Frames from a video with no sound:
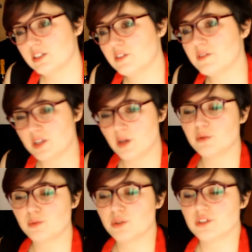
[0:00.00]
the fact that I
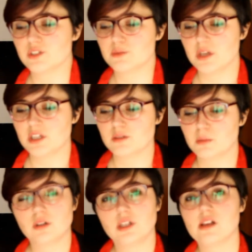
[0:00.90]
was wanting to make it a
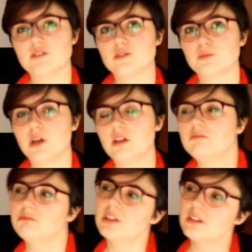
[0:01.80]
podcast as
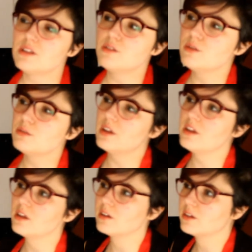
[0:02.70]
well, and I thought, hey,